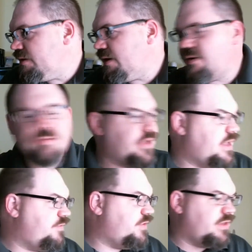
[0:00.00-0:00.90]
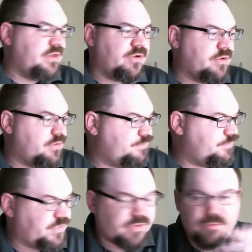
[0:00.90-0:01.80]
don't have it here
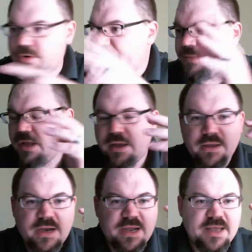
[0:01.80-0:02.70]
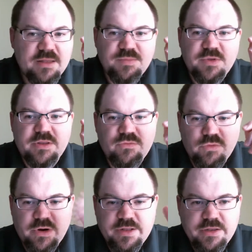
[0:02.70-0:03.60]
somewhere, I had been
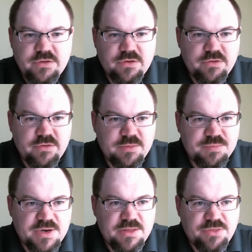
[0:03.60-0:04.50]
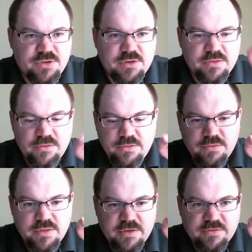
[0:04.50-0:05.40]
writing code in Python to
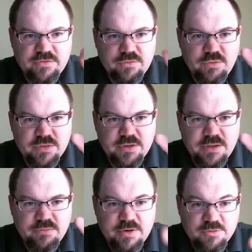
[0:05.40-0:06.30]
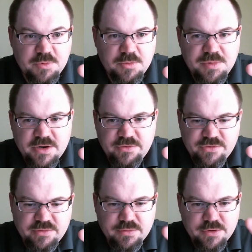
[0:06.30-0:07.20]
do this with a Raspberry Pi
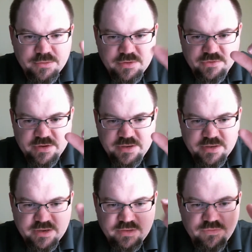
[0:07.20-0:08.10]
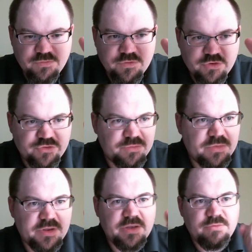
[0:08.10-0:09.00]
Zero, because I had kind of envisioned
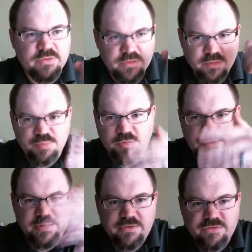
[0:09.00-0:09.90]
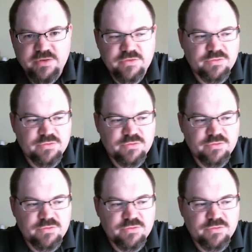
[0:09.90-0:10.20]
being able to deploy these things